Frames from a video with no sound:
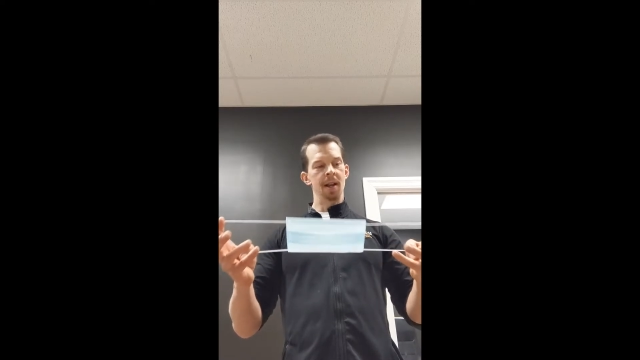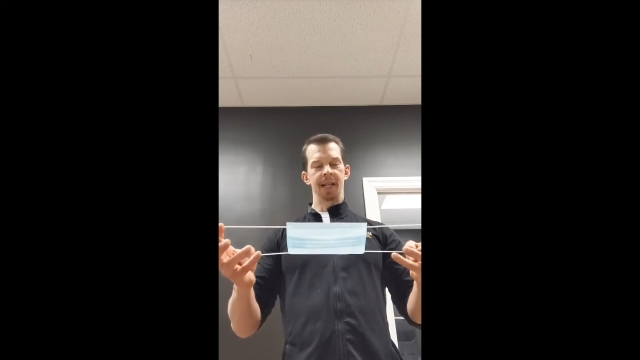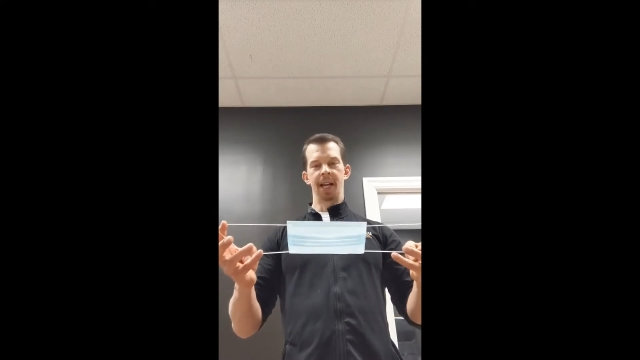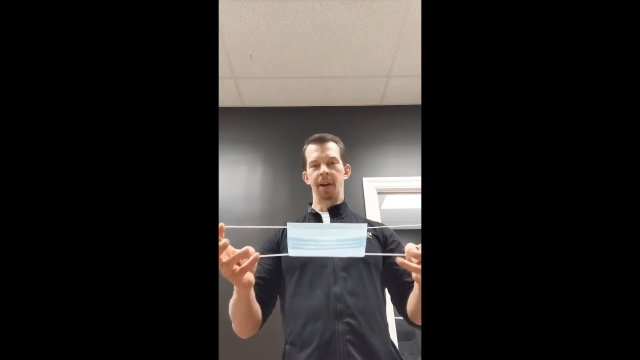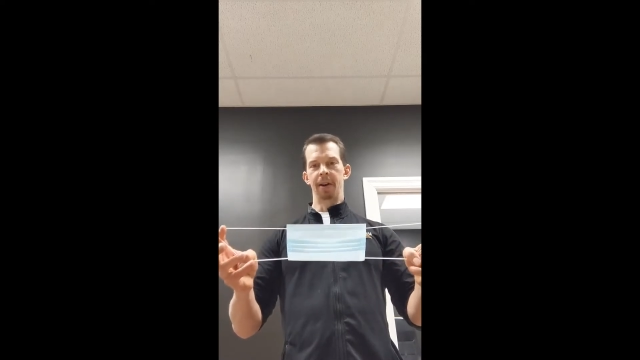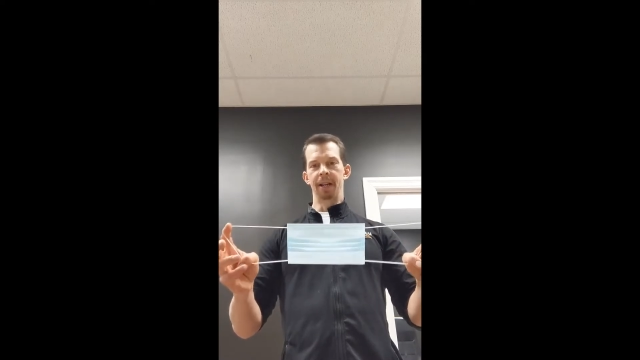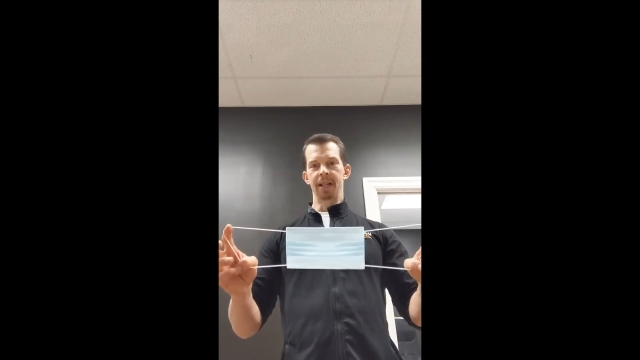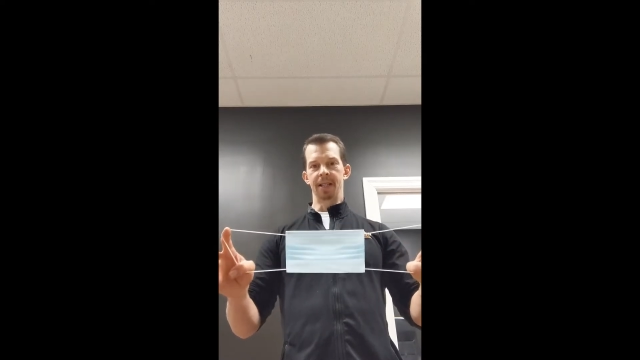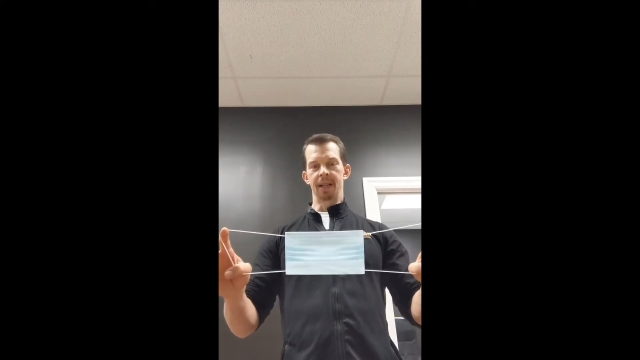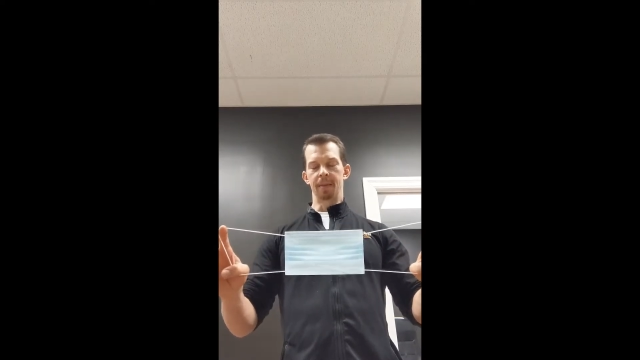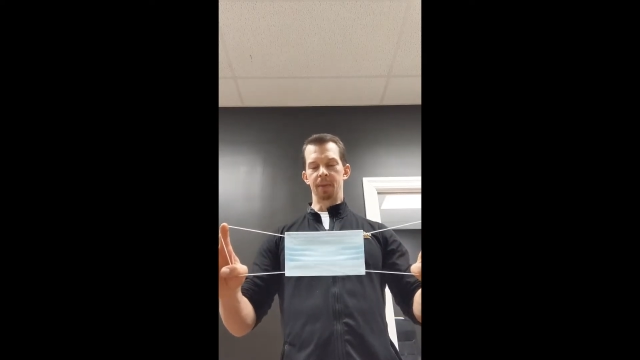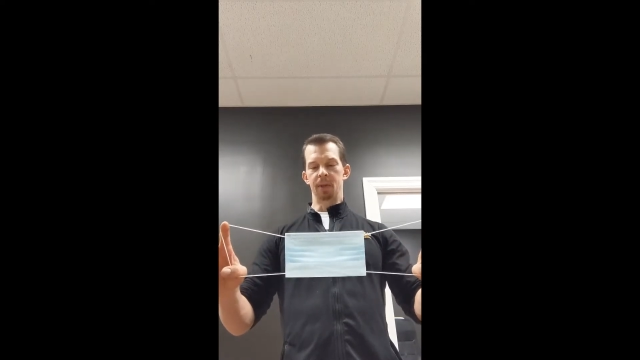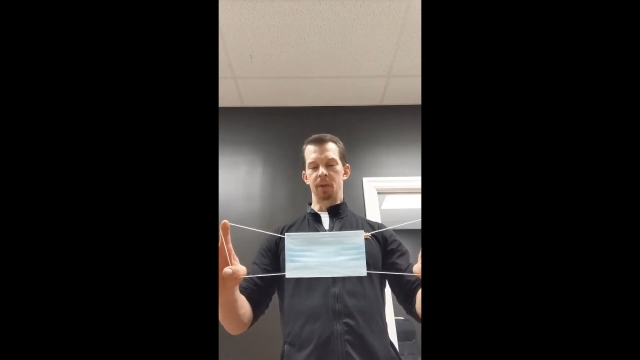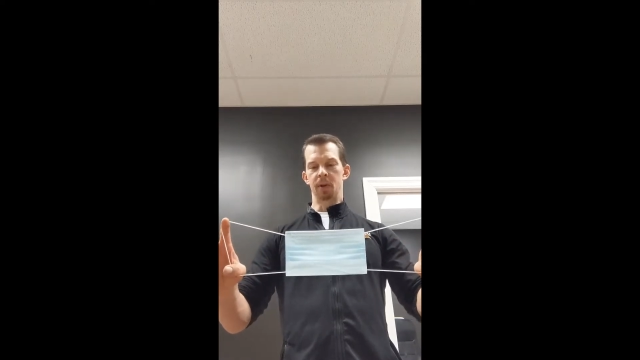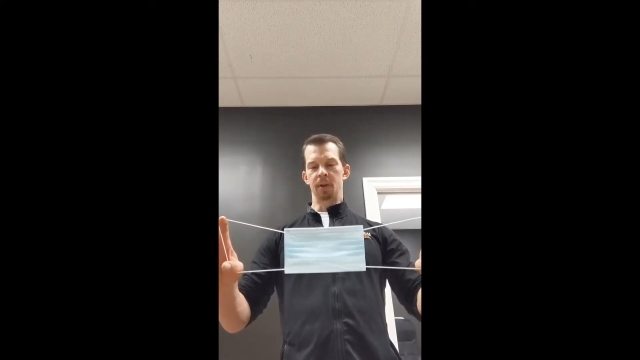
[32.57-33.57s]
carrying some
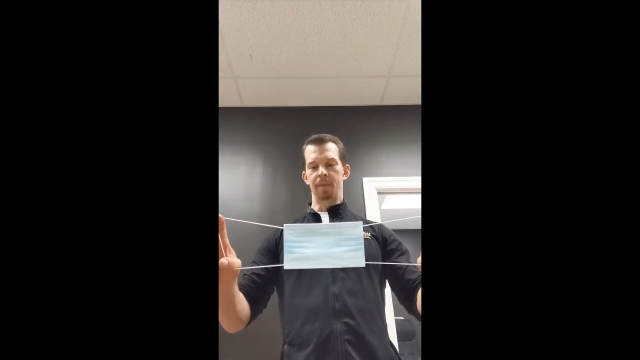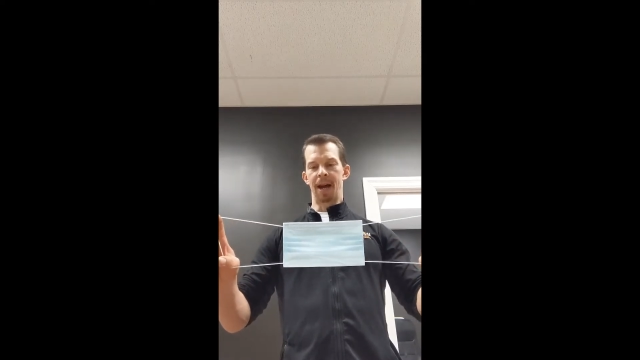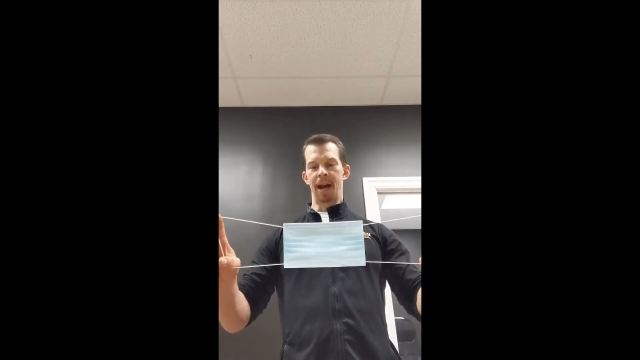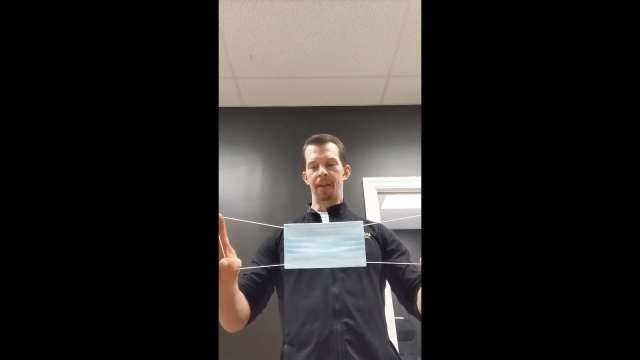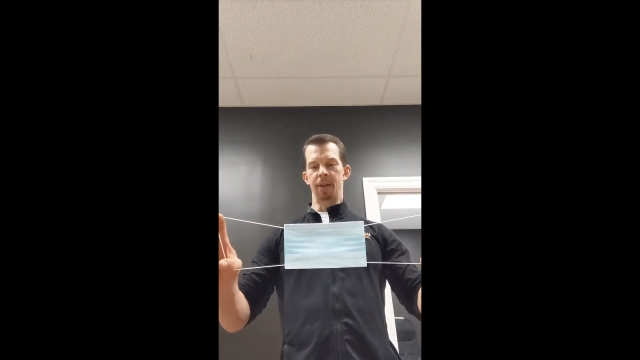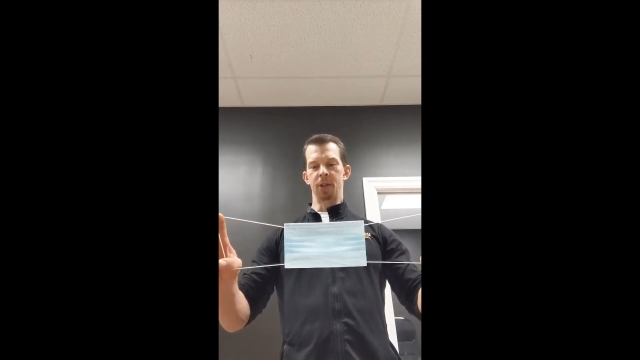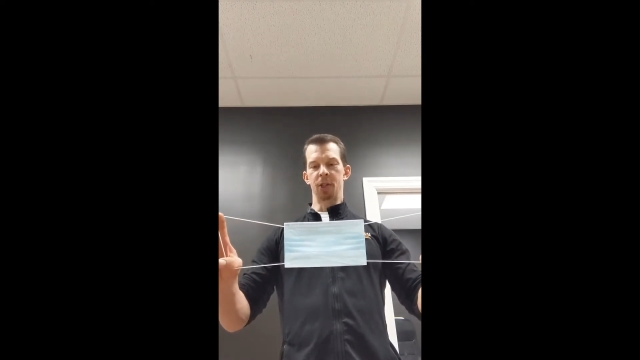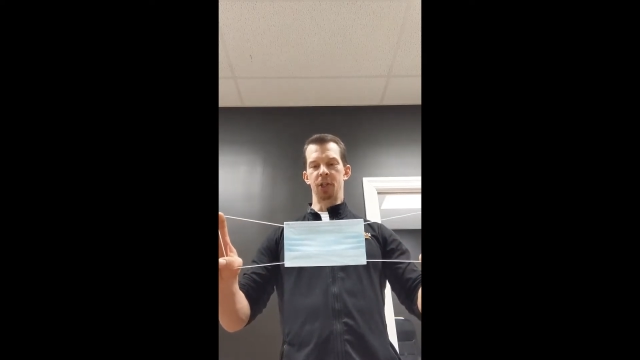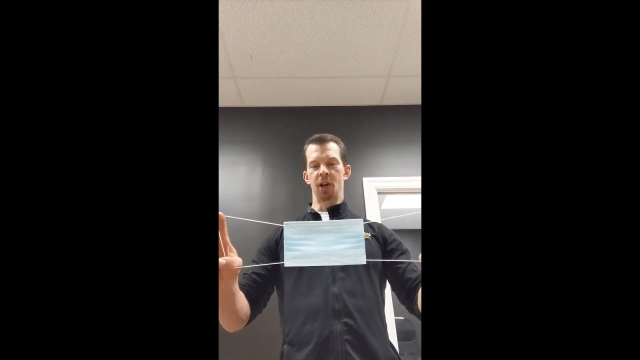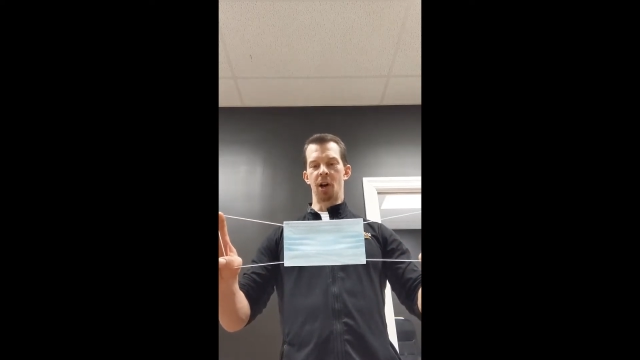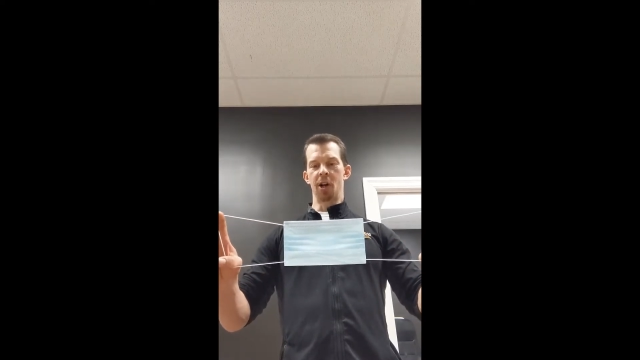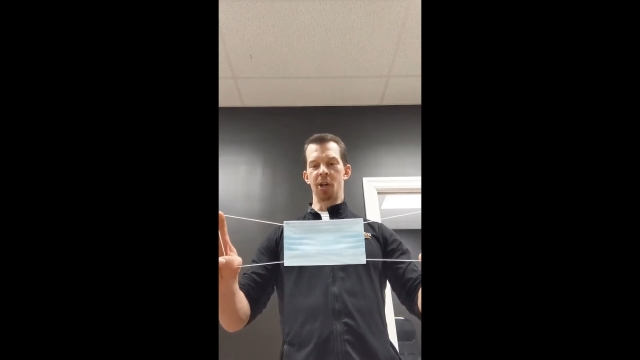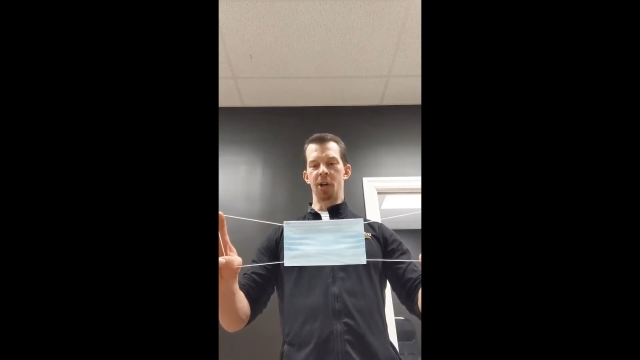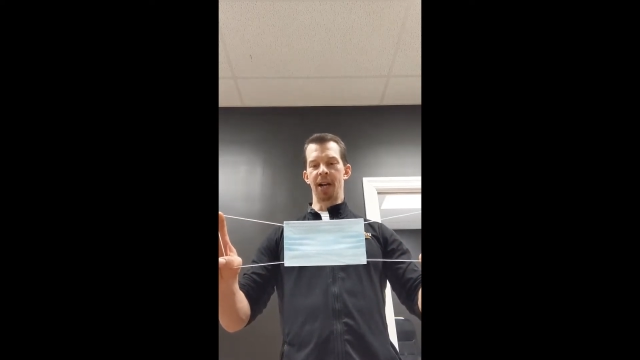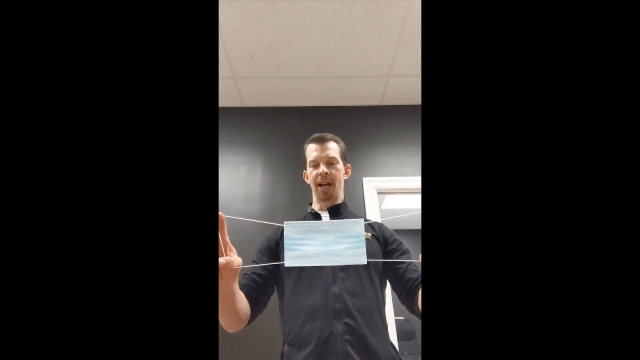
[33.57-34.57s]
sort of pathogen
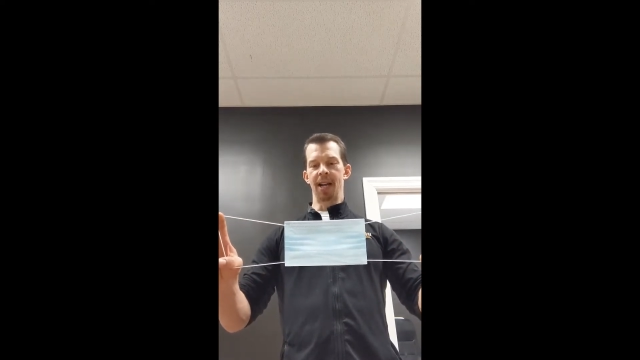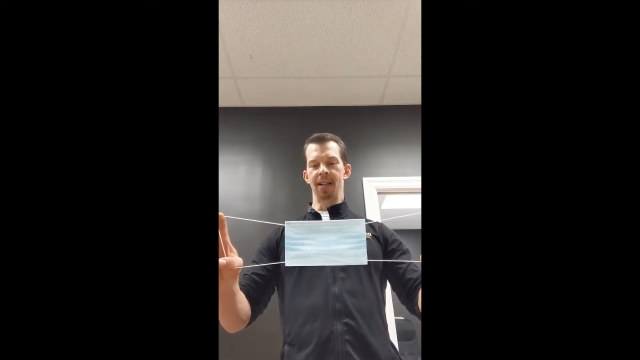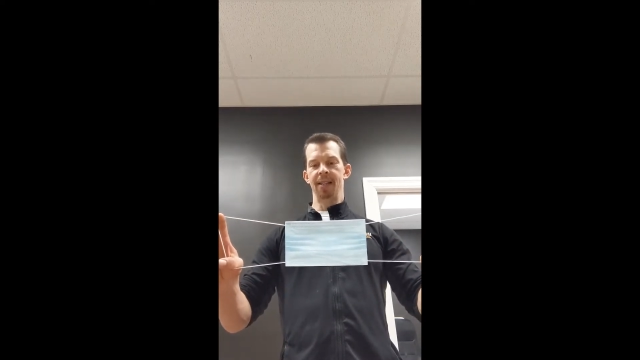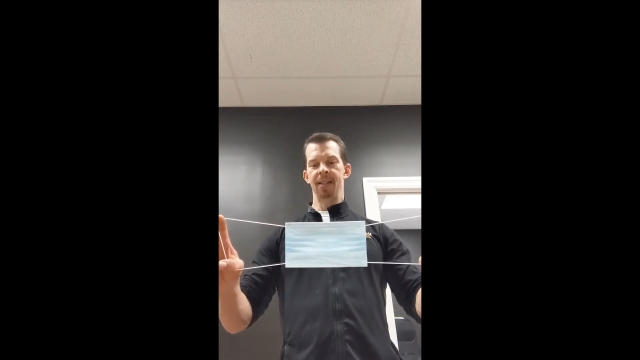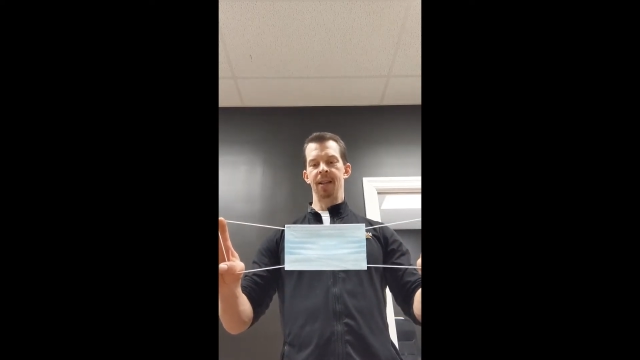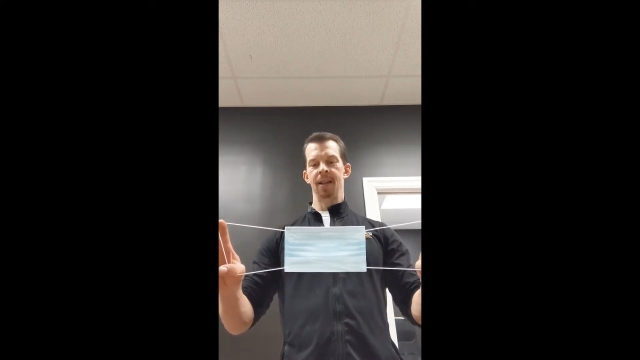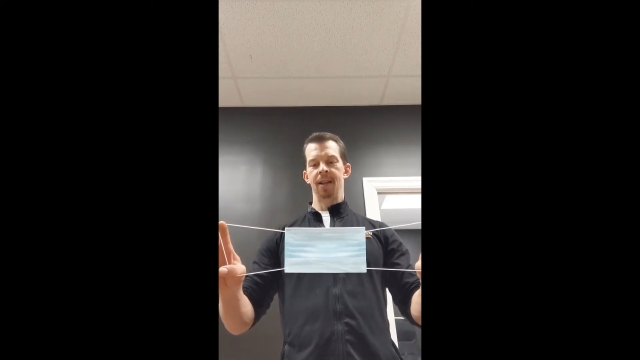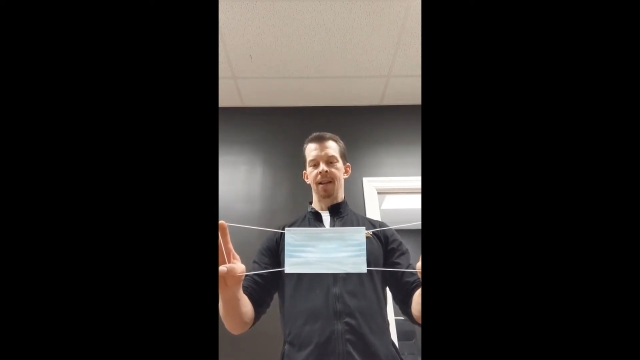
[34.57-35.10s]
on your hands.